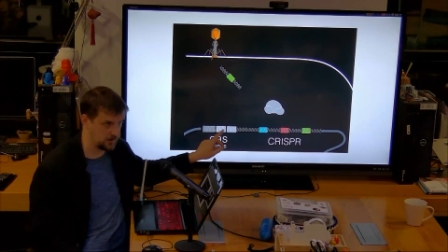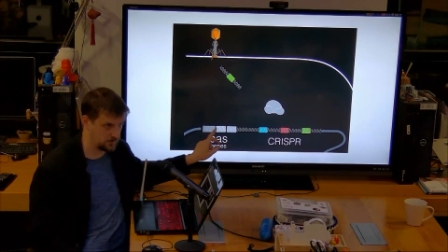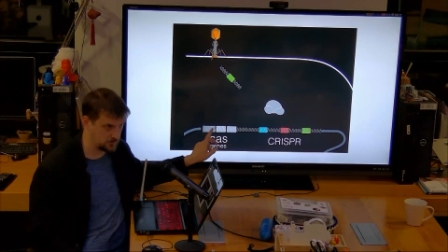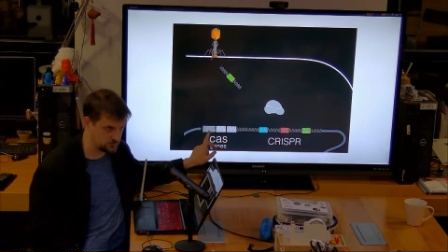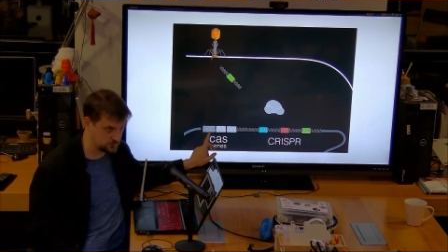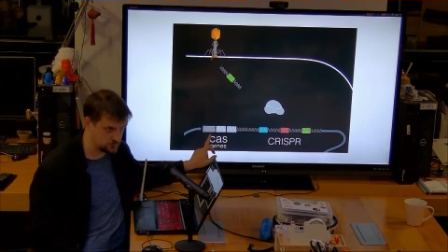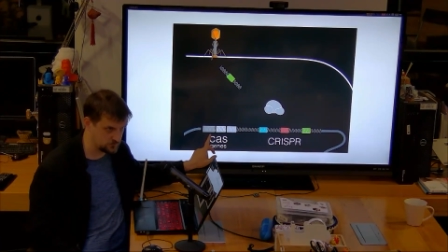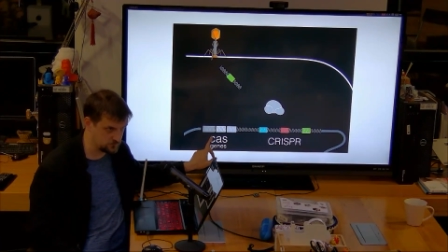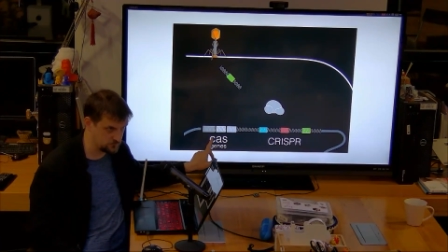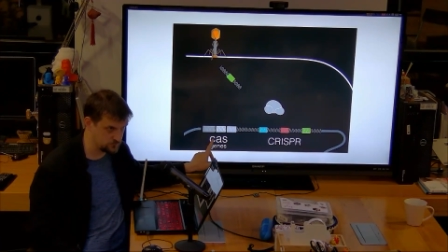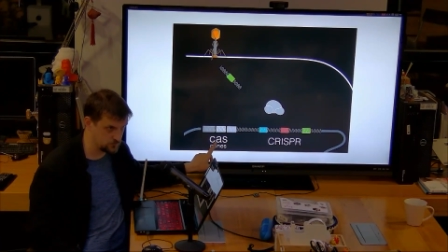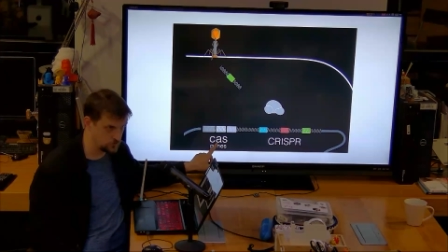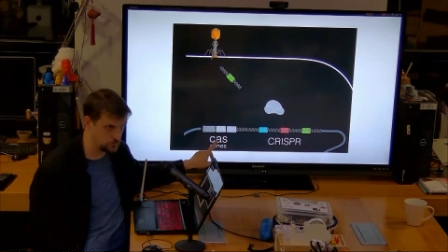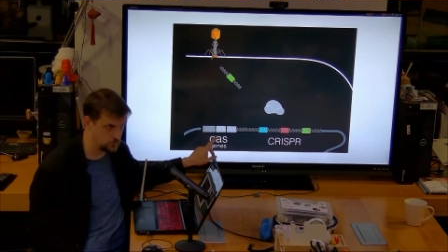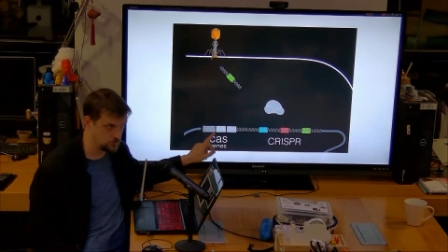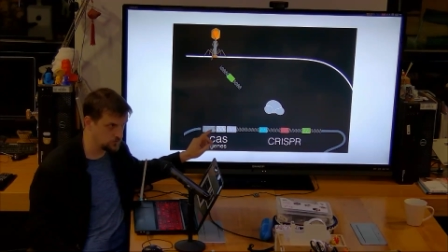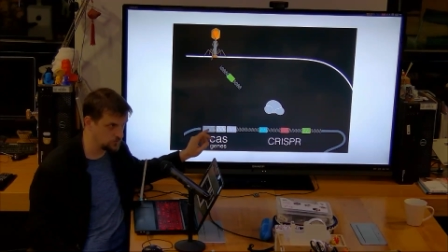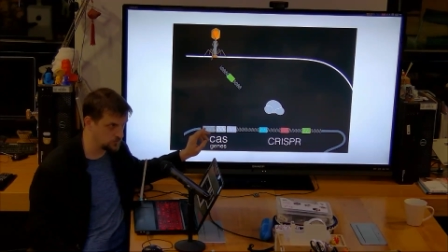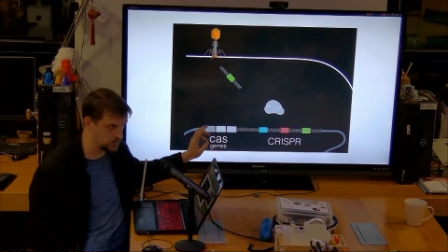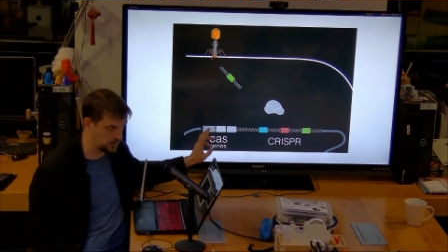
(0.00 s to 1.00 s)
Cas2,
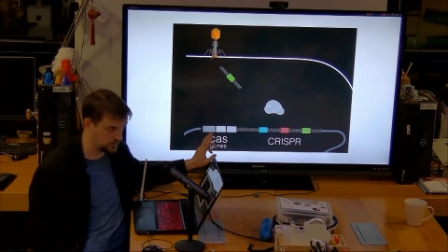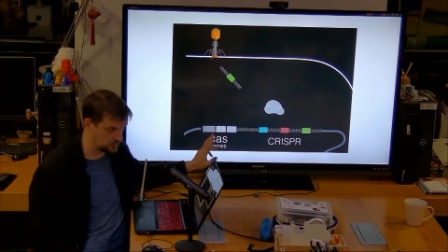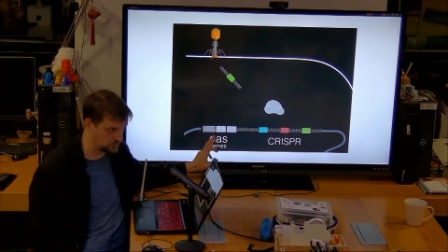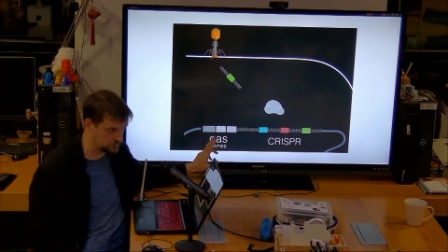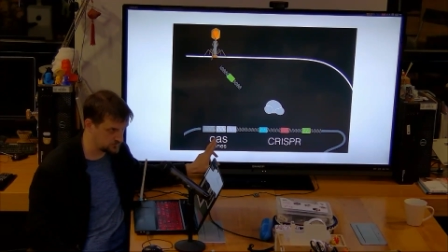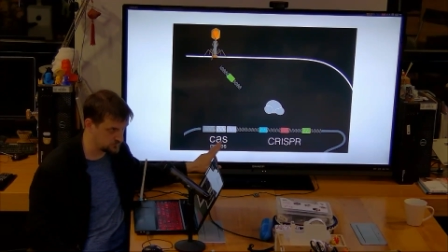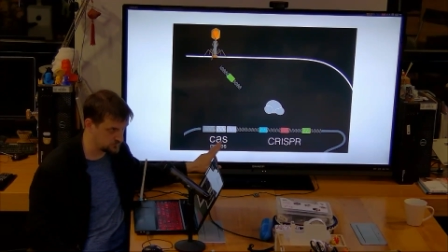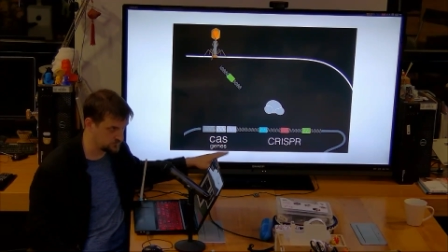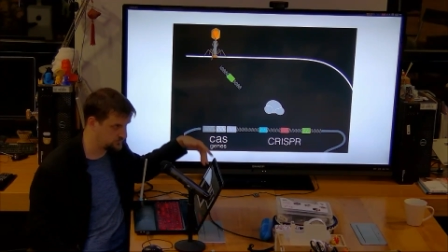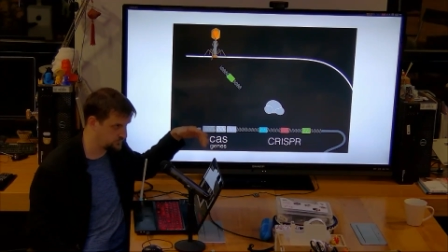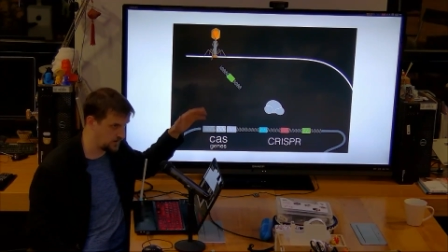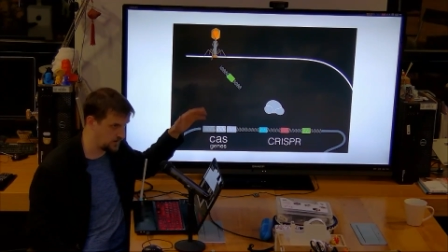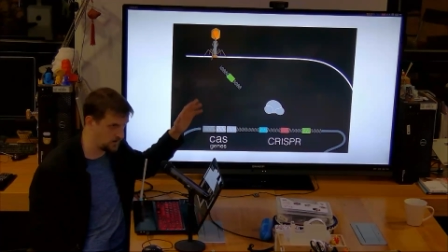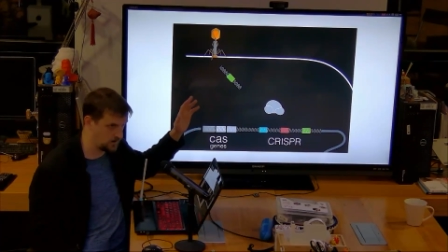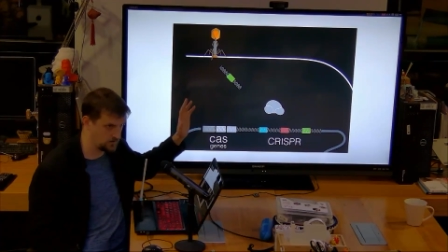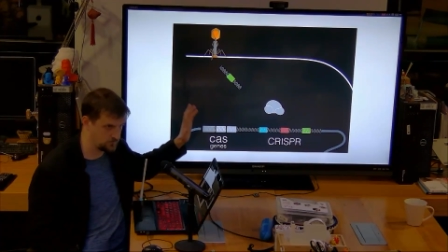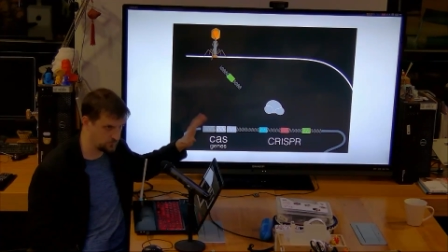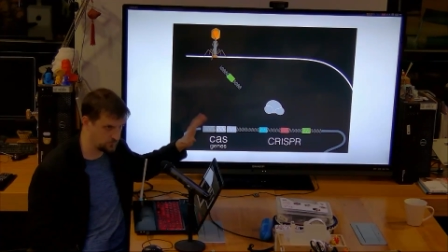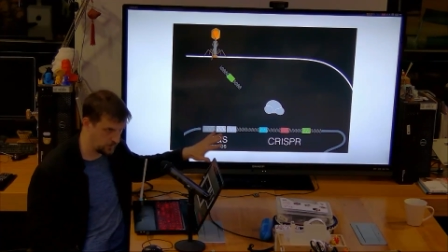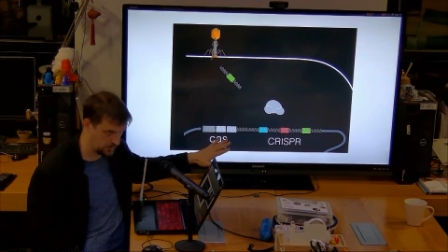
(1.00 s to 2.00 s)
Cas5, whatever,
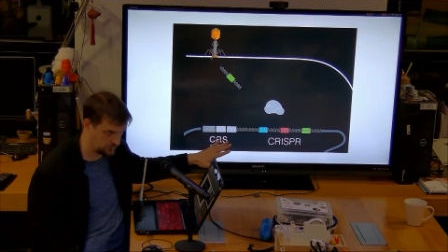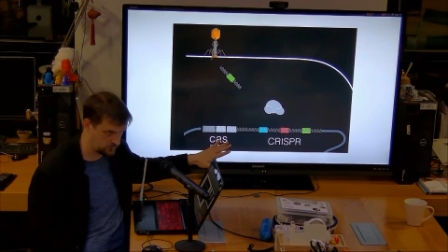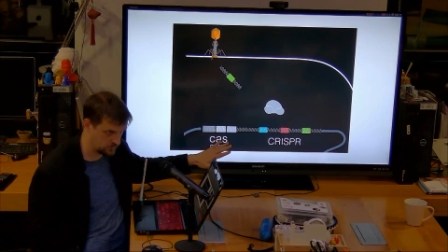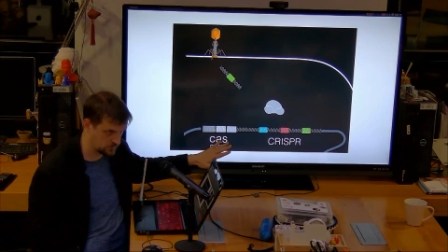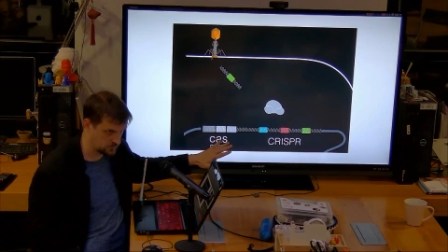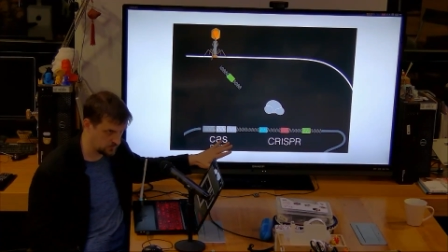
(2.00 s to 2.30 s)
yeah?